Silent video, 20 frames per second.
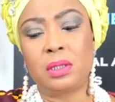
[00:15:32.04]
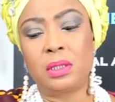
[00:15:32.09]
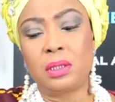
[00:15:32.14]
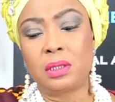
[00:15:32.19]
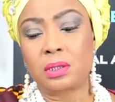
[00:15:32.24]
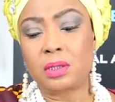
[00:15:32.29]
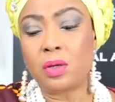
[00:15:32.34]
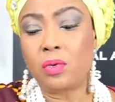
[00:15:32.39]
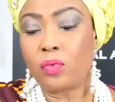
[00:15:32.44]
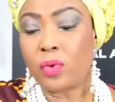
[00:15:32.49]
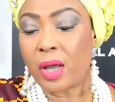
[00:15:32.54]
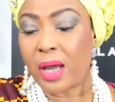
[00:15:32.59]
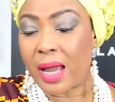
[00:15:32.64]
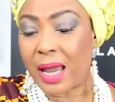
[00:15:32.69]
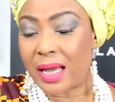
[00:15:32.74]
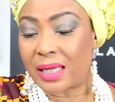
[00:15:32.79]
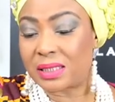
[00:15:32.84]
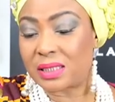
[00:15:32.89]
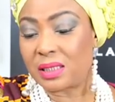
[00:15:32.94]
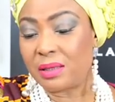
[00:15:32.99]
So we are
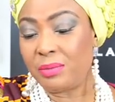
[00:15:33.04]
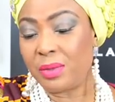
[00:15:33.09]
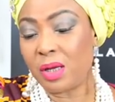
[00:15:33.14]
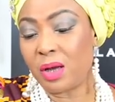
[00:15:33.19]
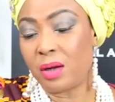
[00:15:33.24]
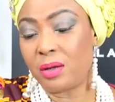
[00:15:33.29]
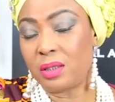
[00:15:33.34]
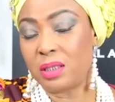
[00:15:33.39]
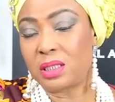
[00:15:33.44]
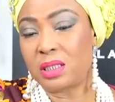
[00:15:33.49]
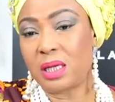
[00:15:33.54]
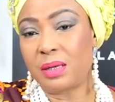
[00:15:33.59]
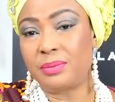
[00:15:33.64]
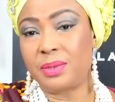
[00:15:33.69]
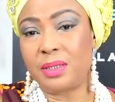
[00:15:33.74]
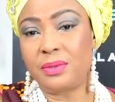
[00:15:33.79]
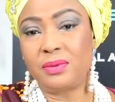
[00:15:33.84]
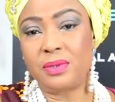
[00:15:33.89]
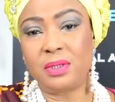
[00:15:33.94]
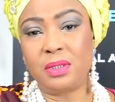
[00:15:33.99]
extremely
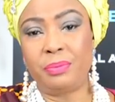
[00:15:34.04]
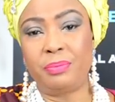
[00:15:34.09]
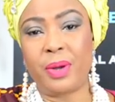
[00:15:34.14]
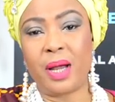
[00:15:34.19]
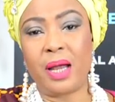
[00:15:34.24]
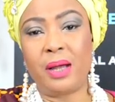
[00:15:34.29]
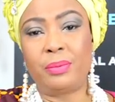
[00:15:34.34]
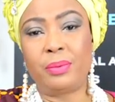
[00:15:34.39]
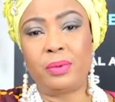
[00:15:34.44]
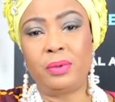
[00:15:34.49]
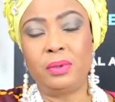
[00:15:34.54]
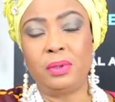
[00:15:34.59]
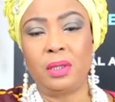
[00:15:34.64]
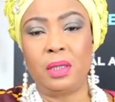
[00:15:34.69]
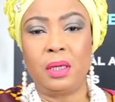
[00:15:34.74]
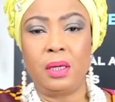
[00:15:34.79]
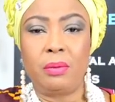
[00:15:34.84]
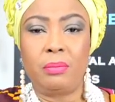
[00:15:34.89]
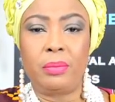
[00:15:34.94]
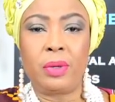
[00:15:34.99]
unreceptive to the Bible,
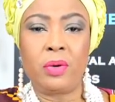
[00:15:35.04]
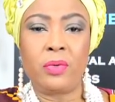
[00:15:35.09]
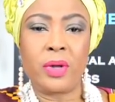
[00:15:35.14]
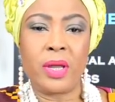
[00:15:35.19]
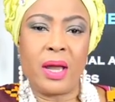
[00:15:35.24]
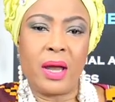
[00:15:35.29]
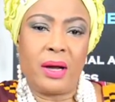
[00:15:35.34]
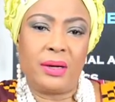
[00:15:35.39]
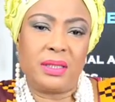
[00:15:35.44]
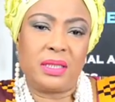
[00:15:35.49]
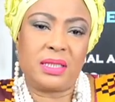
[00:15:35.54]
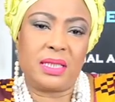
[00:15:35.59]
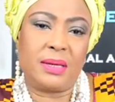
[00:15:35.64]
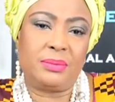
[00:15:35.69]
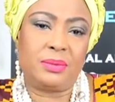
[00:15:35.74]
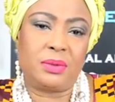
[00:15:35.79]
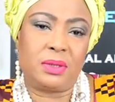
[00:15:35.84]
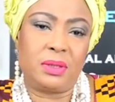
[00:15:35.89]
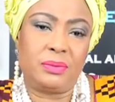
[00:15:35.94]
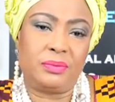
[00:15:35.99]
but we are
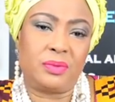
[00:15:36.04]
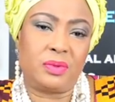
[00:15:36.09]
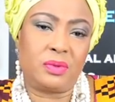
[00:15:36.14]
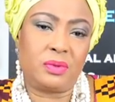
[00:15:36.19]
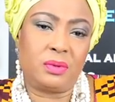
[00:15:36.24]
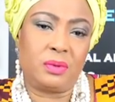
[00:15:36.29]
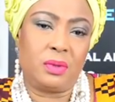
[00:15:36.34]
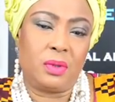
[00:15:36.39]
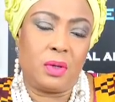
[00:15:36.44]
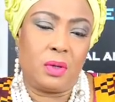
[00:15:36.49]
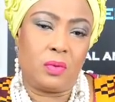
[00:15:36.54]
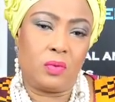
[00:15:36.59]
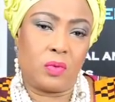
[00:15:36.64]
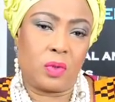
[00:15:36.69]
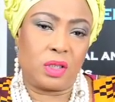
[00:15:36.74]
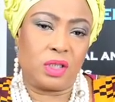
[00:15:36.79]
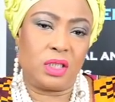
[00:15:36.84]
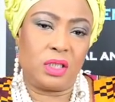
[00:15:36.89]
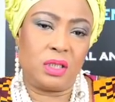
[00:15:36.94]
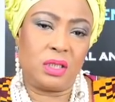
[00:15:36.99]
receptive to
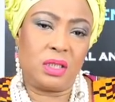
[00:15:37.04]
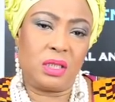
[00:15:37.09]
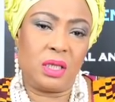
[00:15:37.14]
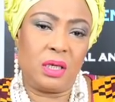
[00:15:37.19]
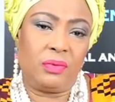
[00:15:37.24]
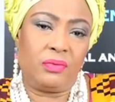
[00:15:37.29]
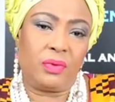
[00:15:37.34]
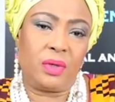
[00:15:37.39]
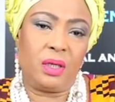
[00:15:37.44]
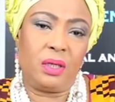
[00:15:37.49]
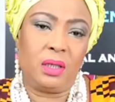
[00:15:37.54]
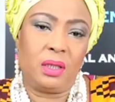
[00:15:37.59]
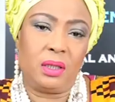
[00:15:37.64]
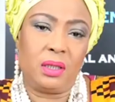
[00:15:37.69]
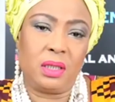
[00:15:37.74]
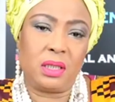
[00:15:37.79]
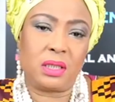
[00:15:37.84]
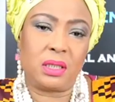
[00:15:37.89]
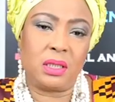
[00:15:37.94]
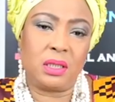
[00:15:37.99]
watching TV,
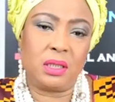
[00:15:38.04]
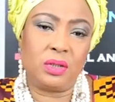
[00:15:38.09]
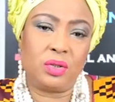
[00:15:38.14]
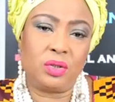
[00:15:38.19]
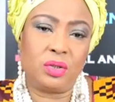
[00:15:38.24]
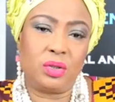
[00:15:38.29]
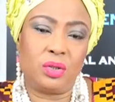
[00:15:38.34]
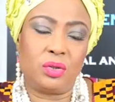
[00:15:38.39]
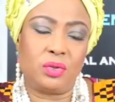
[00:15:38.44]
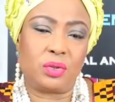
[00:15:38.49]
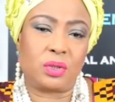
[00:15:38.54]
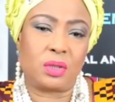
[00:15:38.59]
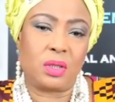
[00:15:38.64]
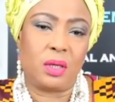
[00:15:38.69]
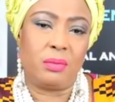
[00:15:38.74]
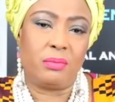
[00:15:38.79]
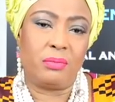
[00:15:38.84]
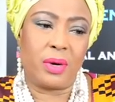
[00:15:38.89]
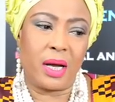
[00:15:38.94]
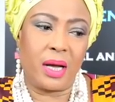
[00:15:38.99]
listening to news,
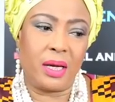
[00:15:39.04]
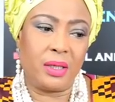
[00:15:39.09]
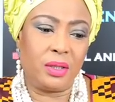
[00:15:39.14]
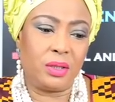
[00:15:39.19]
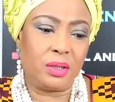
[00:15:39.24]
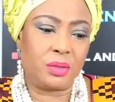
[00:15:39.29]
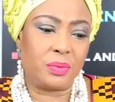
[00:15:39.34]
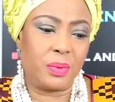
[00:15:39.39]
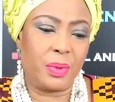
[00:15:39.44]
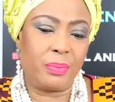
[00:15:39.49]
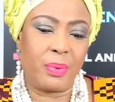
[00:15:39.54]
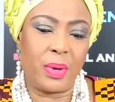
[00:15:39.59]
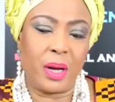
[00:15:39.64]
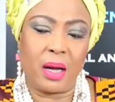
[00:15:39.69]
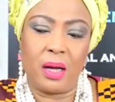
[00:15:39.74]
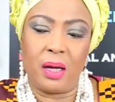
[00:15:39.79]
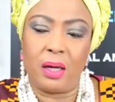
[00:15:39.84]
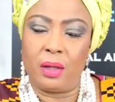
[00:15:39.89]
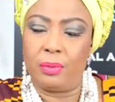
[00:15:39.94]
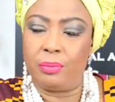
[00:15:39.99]
buying newspaper,
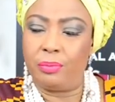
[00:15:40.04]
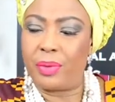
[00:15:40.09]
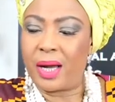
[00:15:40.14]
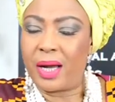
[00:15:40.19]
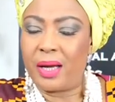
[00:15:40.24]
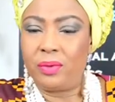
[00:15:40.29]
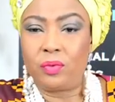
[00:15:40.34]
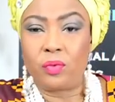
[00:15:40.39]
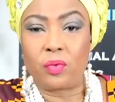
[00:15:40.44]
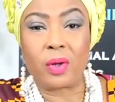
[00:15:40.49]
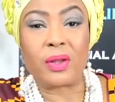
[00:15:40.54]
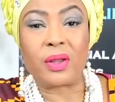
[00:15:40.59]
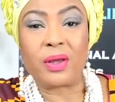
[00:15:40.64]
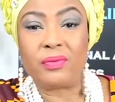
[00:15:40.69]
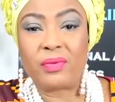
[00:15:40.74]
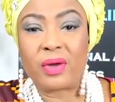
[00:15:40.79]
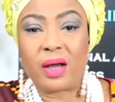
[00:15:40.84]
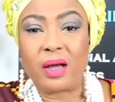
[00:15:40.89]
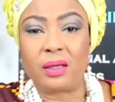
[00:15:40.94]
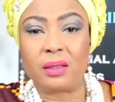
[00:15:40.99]
buying
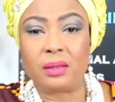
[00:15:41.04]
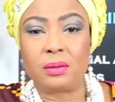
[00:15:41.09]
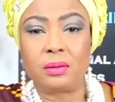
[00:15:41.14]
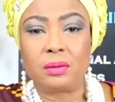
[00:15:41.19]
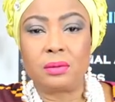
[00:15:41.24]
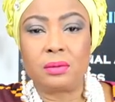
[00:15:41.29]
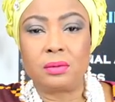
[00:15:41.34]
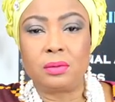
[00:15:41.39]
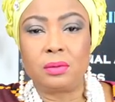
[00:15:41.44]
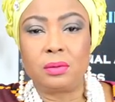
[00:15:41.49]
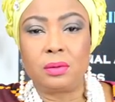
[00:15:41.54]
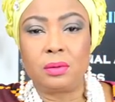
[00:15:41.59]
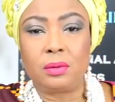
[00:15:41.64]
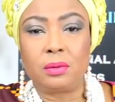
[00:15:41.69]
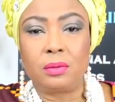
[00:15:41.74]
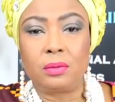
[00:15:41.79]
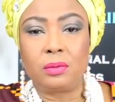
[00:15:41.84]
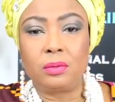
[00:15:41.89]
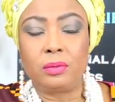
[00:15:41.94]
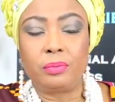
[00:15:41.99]
whatever.
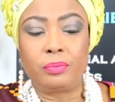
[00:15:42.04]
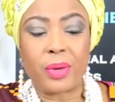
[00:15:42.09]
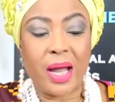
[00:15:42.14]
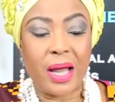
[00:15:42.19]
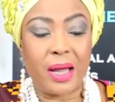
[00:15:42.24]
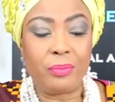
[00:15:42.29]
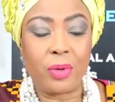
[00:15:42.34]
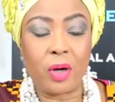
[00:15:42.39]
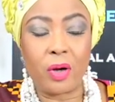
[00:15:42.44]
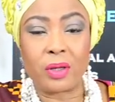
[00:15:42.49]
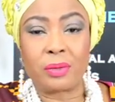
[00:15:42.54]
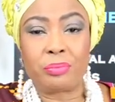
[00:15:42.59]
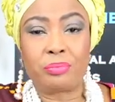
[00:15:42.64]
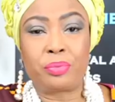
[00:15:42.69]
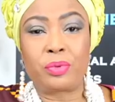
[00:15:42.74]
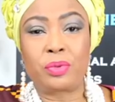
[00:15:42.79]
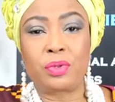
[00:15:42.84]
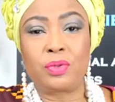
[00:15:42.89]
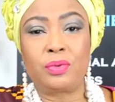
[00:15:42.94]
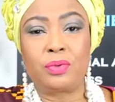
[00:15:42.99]
We buy other
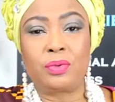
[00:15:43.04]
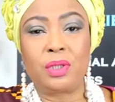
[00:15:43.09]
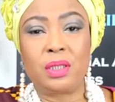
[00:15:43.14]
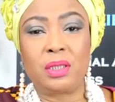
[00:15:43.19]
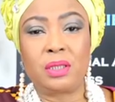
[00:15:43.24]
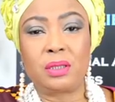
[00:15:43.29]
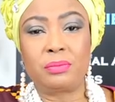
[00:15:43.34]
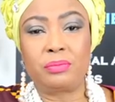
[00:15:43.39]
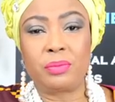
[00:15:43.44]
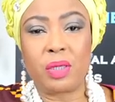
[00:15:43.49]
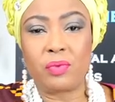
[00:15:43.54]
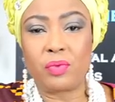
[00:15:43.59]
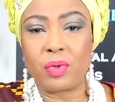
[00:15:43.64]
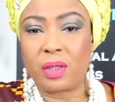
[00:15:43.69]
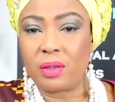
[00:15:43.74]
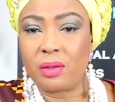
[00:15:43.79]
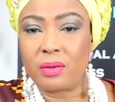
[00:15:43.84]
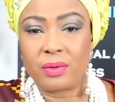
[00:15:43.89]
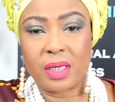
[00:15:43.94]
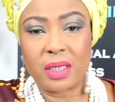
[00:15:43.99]
books we read, but we're
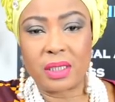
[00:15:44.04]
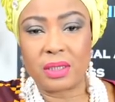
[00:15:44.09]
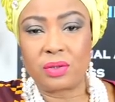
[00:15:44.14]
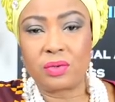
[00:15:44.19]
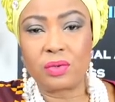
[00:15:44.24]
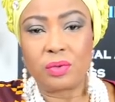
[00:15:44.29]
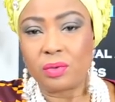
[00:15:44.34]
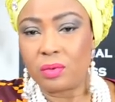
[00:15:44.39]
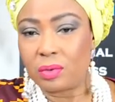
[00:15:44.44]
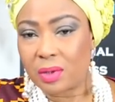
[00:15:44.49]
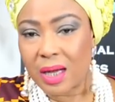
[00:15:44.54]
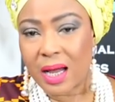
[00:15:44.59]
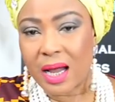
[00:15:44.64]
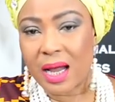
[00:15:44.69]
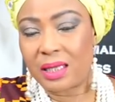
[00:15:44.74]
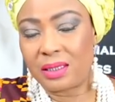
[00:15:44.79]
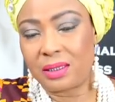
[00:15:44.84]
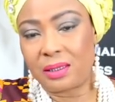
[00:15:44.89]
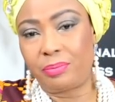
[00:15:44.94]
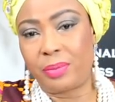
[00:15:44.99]
not ready to look
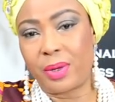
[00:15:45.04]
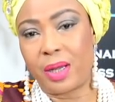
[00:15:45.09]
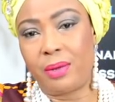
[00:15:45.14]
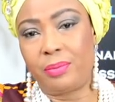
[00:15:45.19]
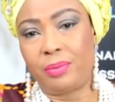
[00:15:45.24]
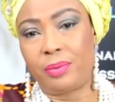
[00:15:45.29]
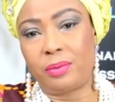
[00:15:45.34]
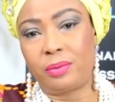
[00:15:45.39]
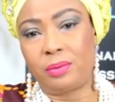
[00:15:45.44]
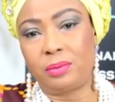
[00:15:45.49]
at the Bible.